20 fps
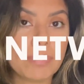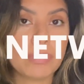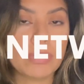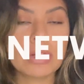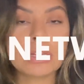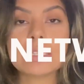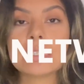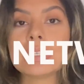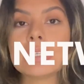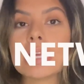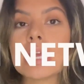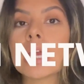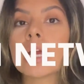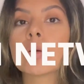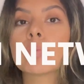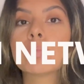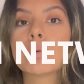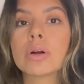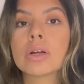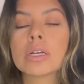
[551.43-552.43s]
points in
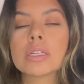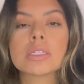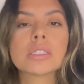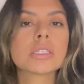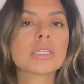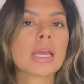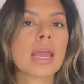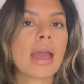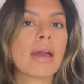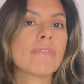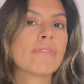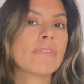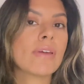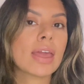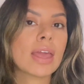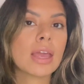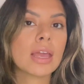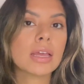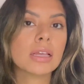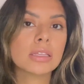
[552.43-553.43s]
airports,
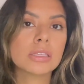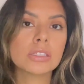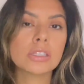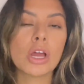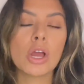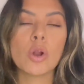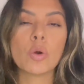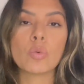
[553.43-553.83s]
cafes,